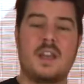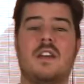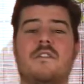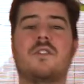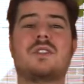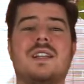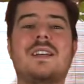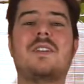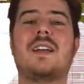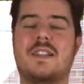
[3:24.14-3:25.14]
For as
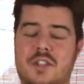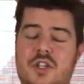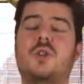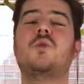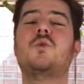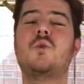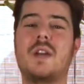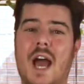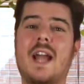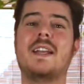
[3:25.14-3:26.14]
little as
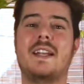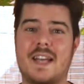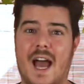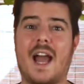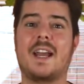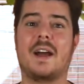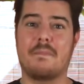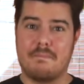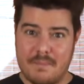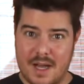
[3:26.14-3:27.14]
$2.99 a
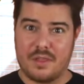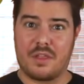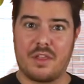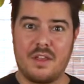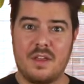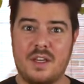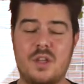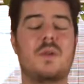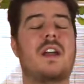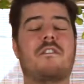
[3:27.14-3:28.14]
month, you
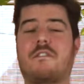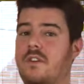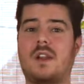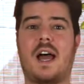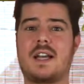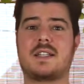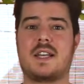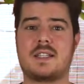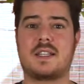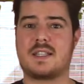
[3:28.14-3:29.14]
get full access
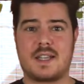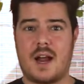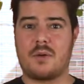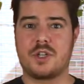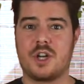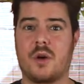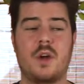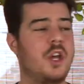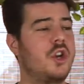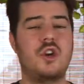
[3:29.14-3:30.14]
to SOURJOE.
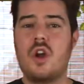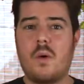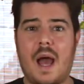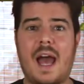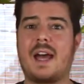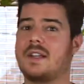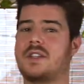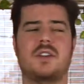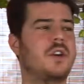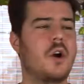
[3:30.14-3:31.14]
No ads,
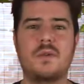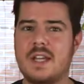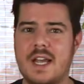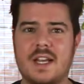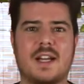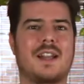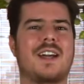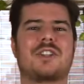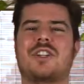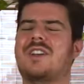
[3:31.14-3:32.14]
no data
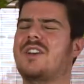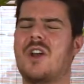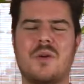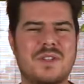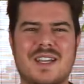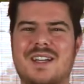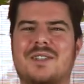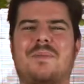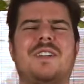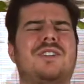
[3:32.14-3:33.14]
collection, no sales
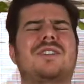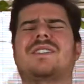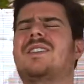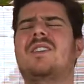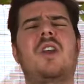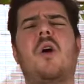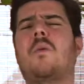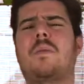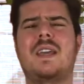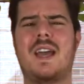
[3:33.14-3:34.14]
pitches, no
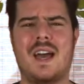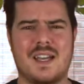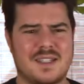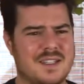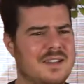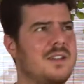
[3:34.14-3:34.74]
BS.